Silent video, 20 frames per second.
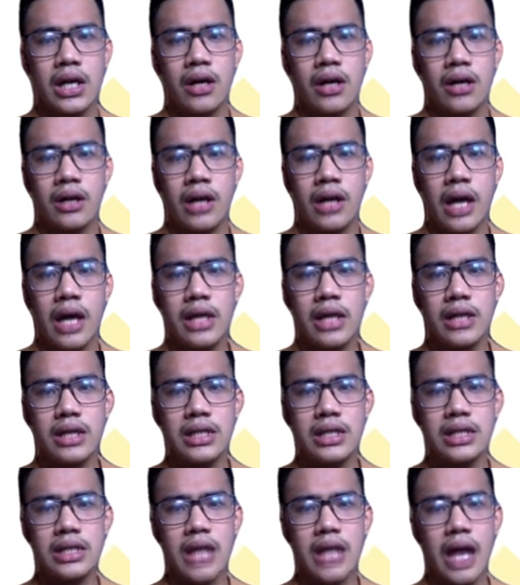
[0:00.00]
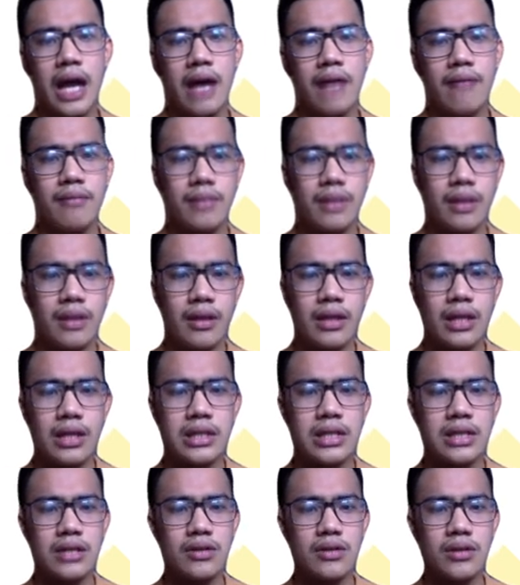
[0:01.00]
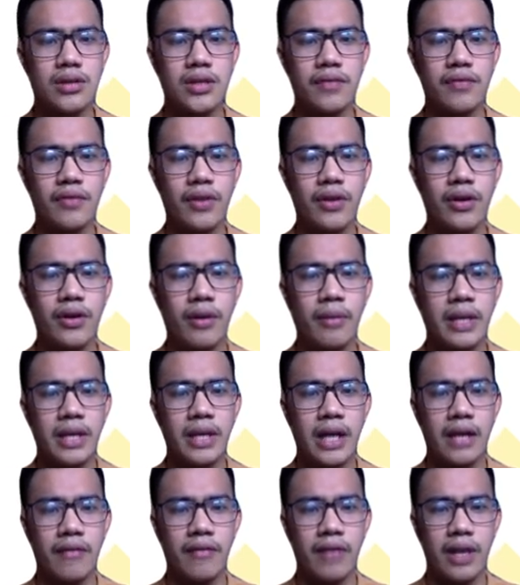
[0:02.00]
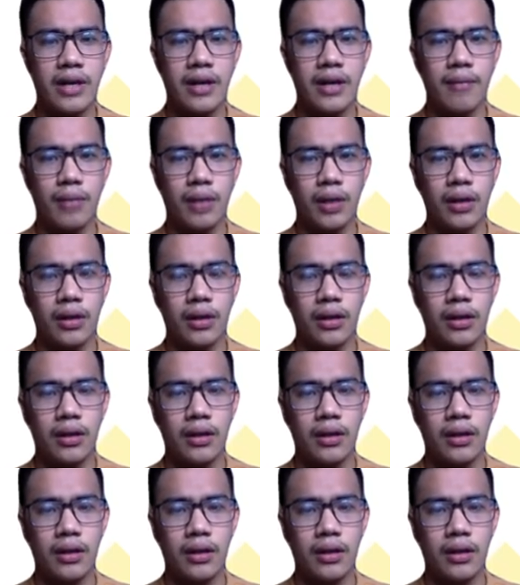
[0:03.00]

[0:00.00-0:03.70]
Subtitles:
Okay, this time this is used for nominal variable.